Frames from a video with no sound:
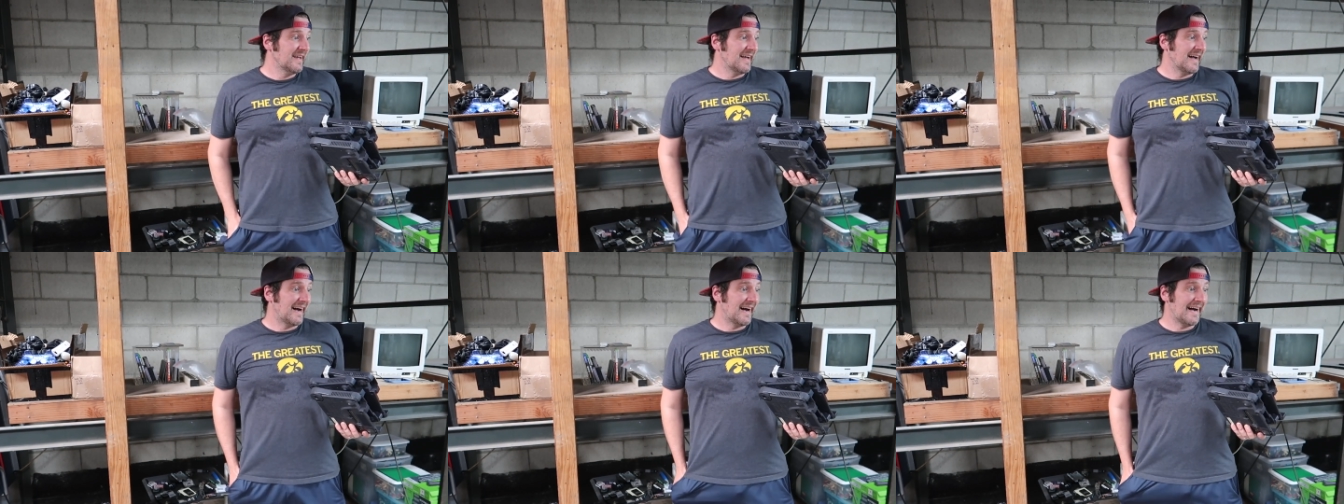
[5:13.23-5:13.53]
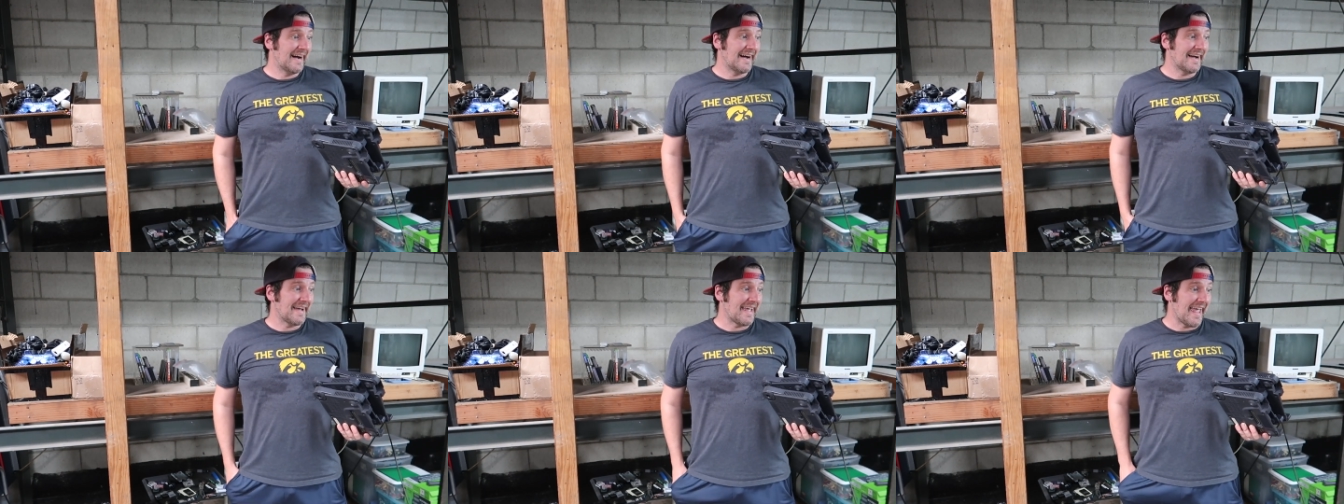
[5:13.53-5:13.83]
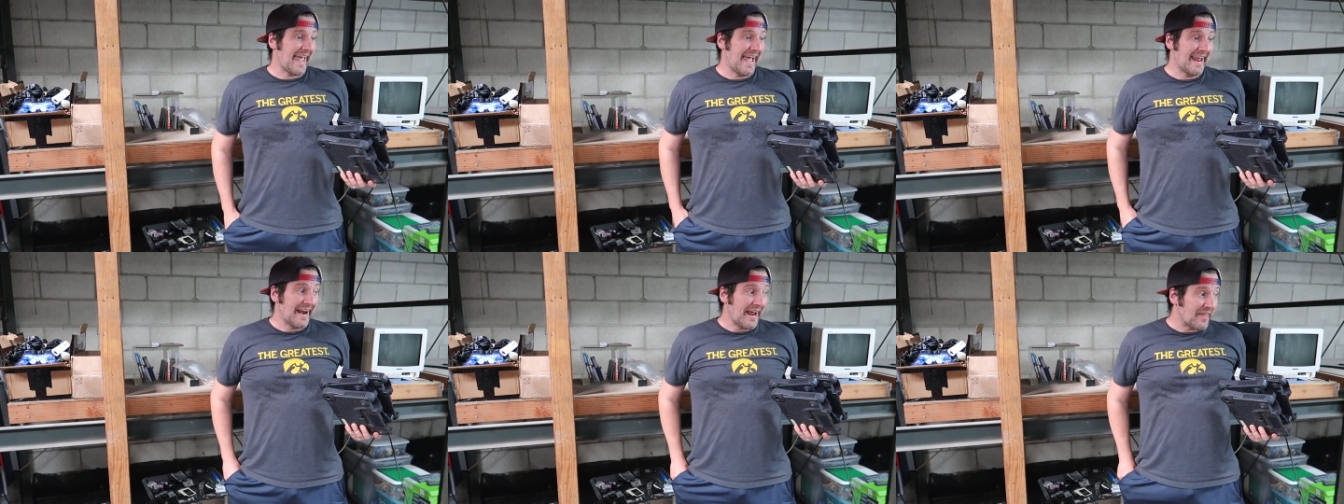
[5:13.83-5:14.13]

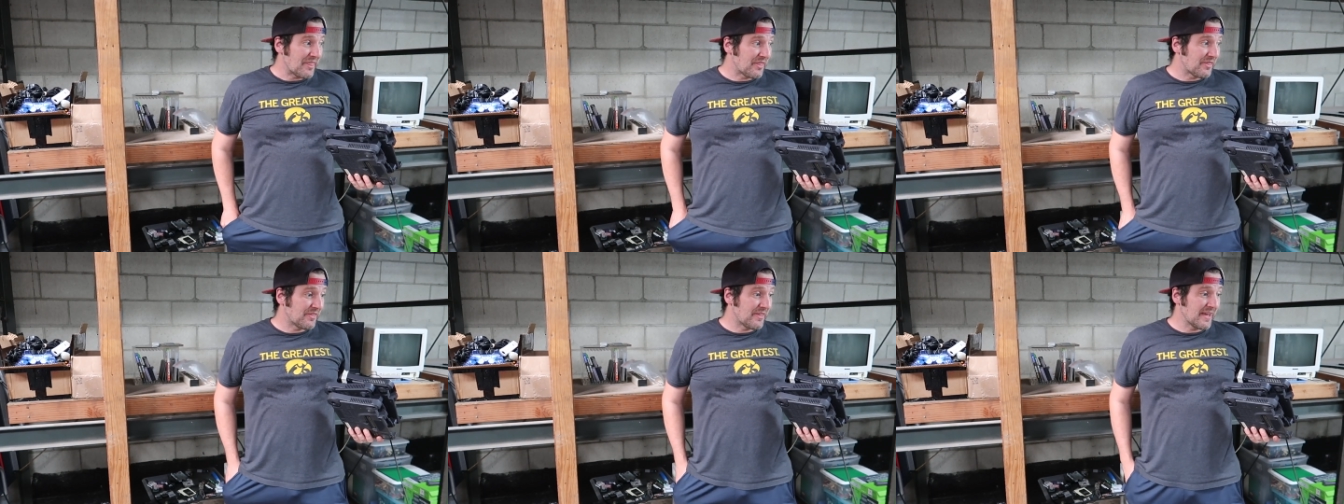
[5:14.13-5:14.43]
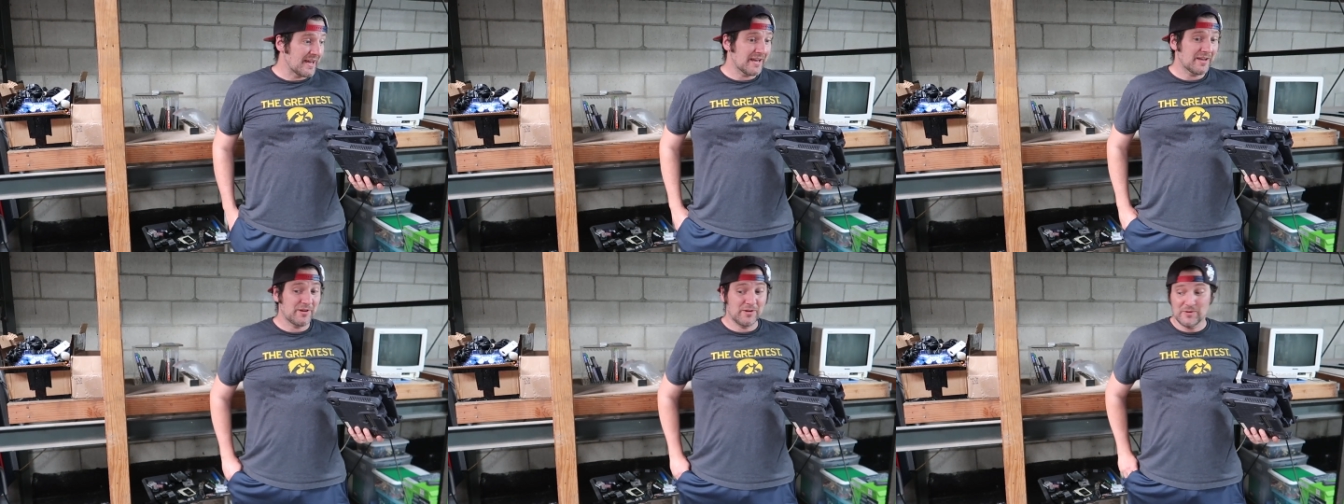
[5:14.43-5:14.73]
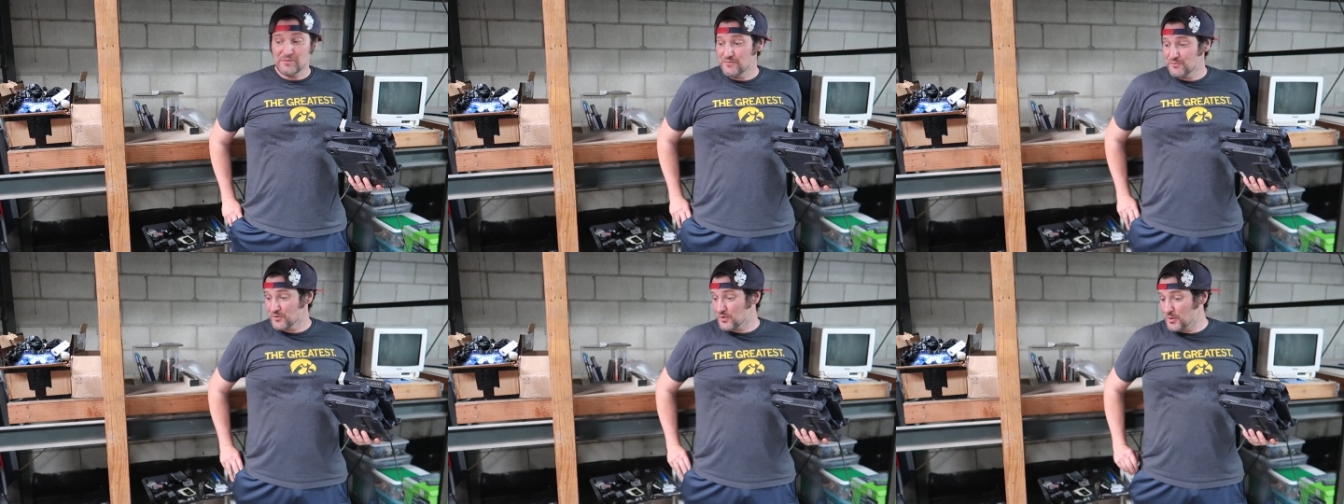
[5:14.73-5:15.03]
and I think
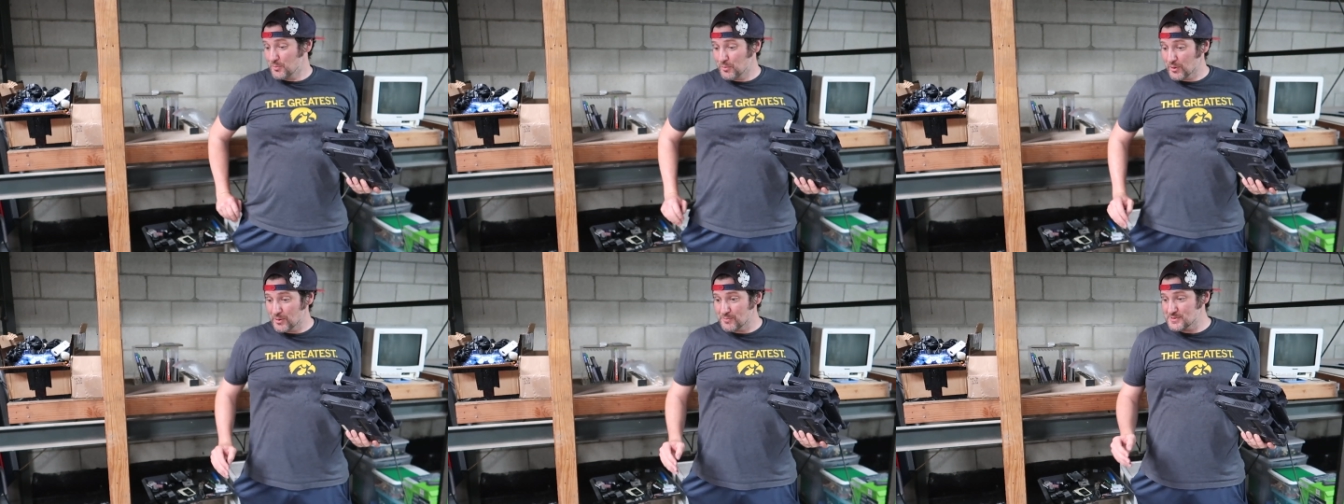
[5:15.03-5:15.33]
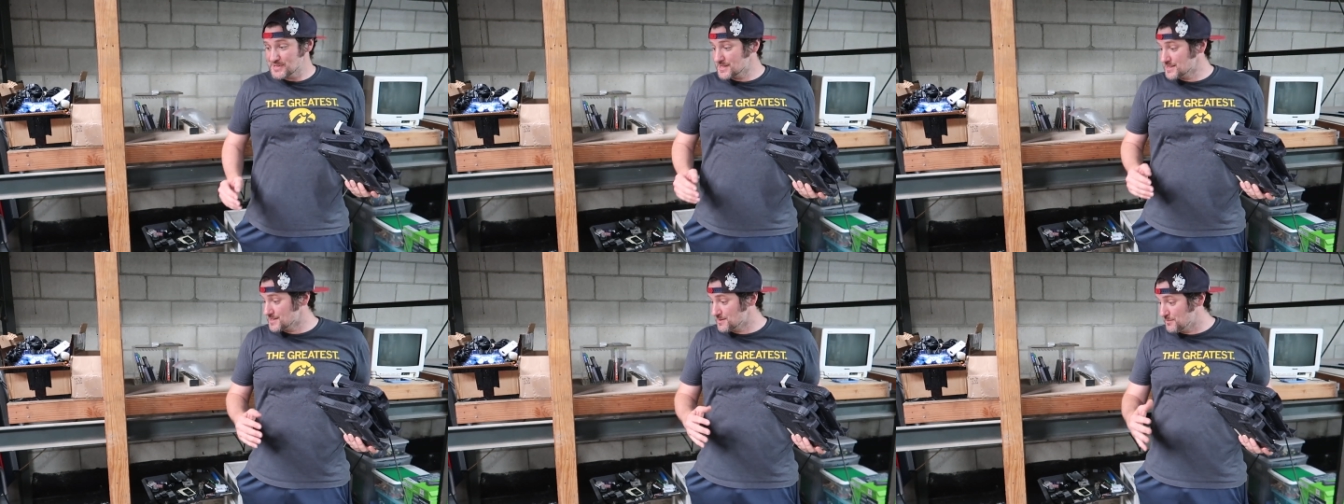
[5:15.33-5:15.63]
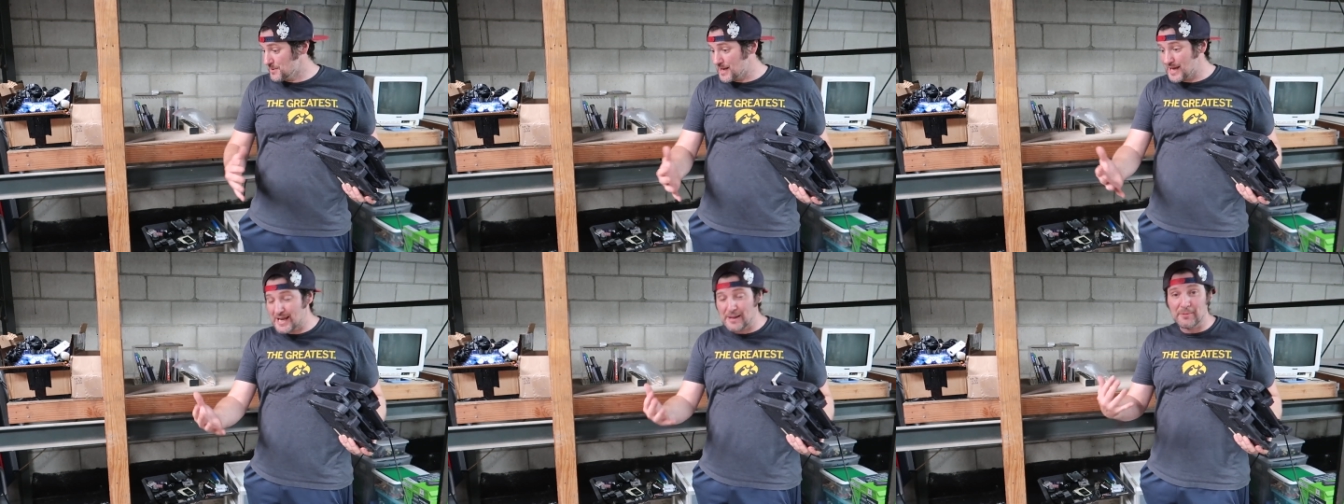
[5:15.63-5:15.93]
for the purposes of
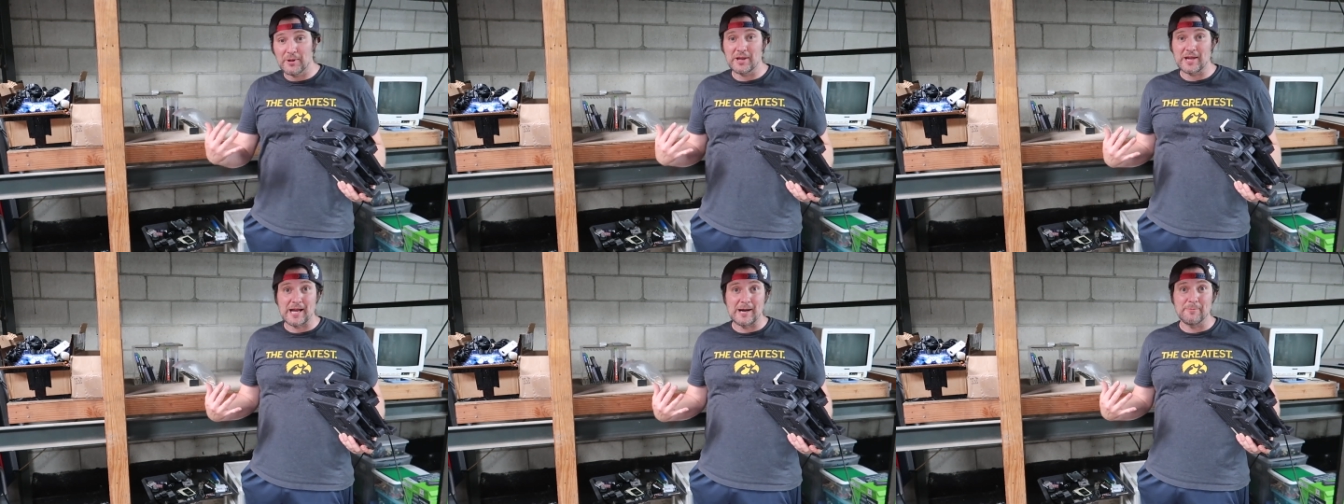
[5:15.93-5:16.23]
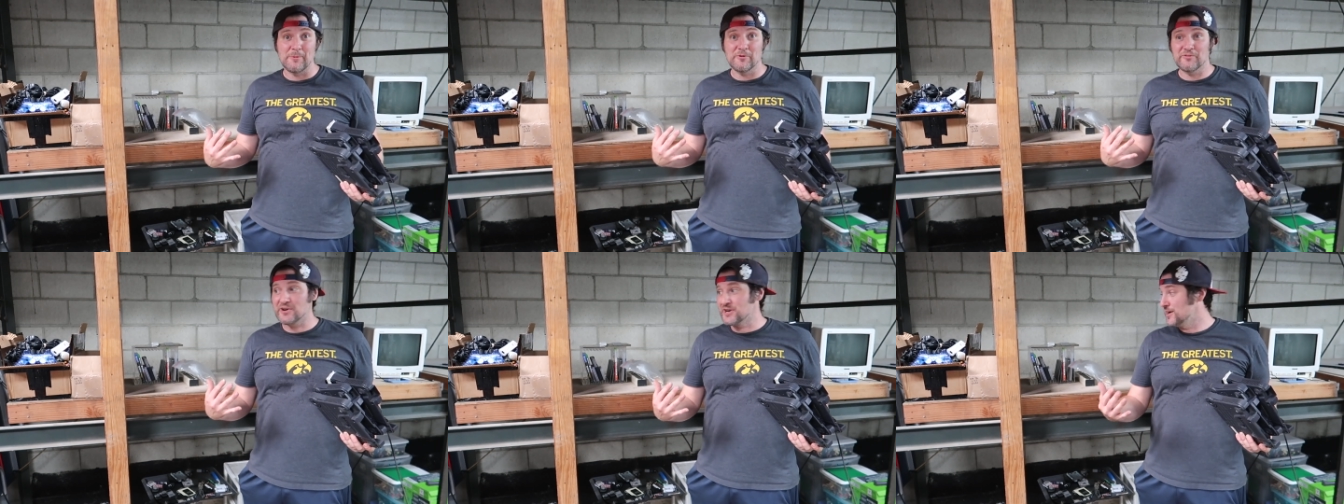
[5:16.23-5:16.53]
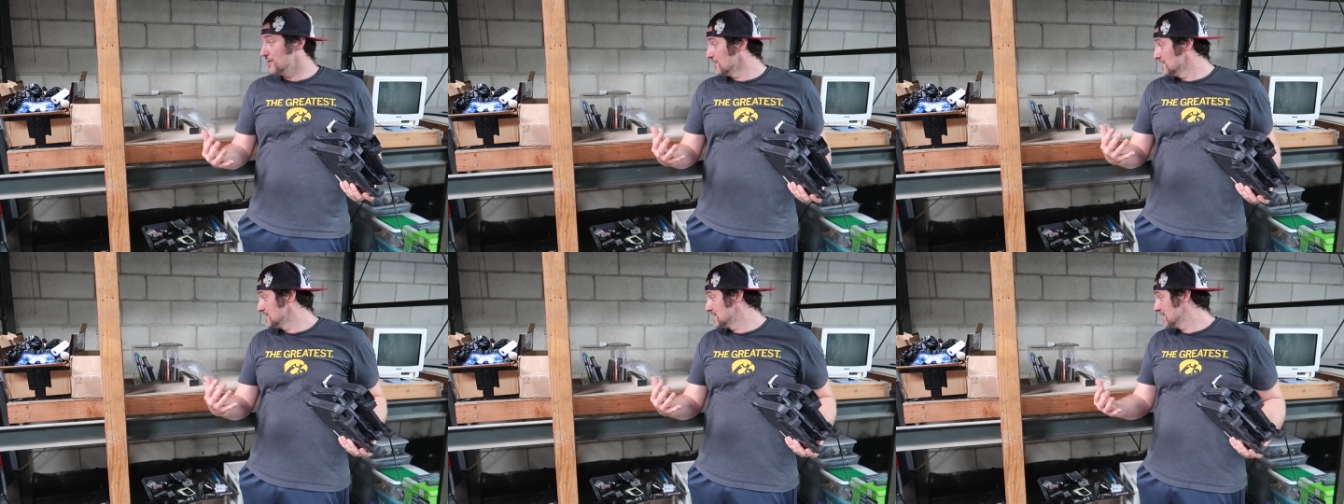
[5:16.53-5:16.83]
being able to come over
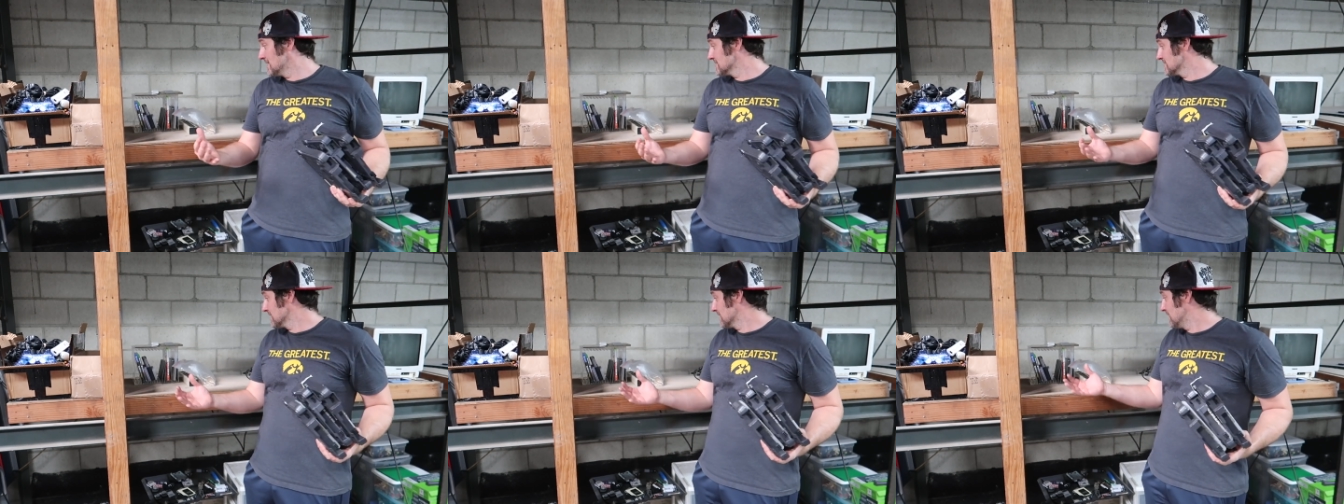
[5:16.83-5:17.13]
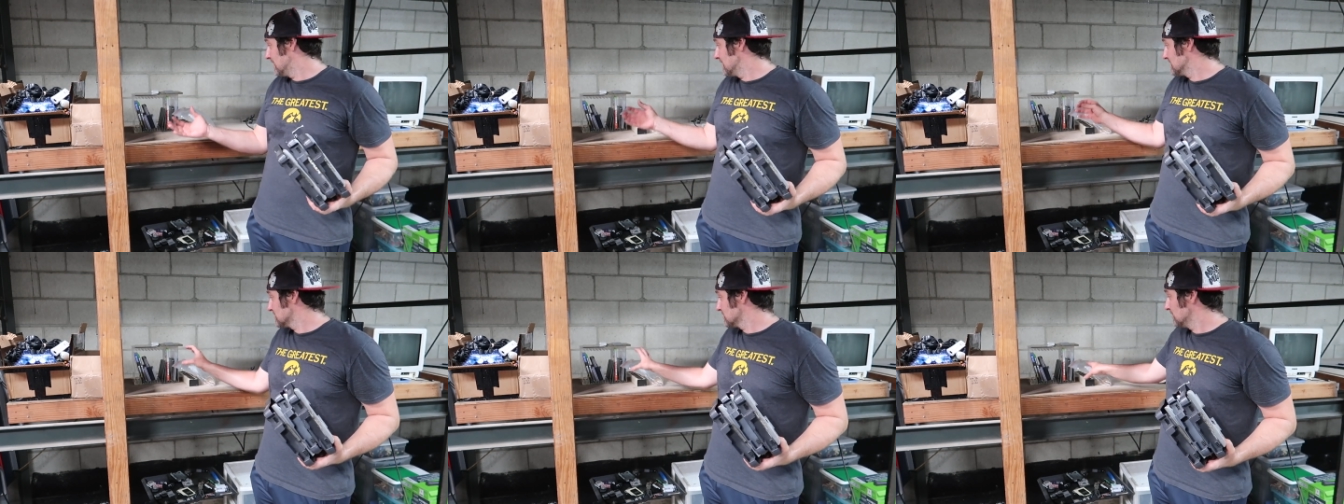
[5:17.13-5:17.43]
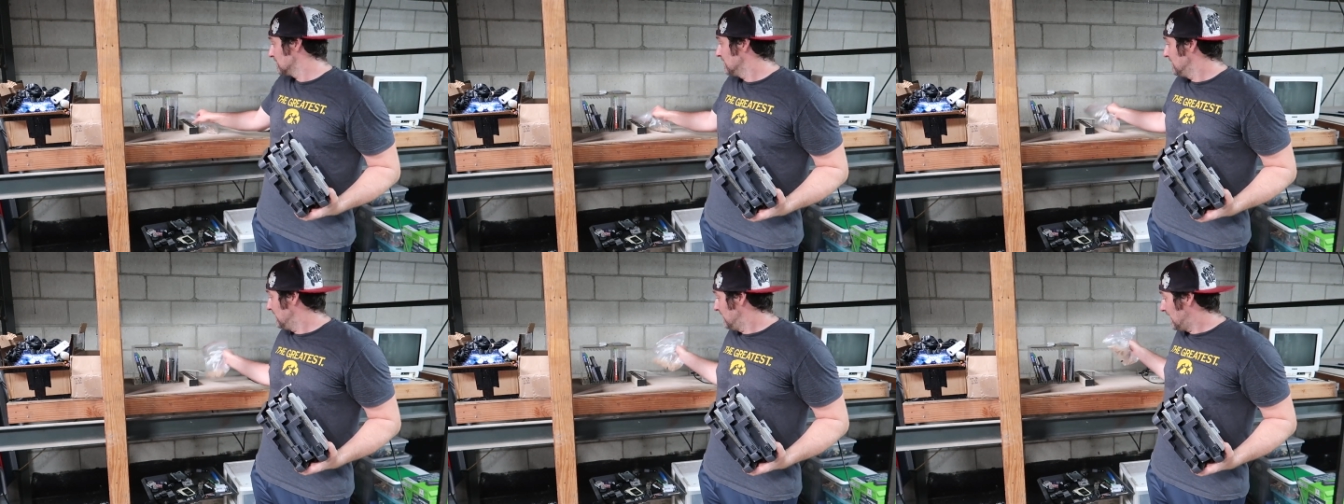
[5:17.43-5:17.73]
here and test the console,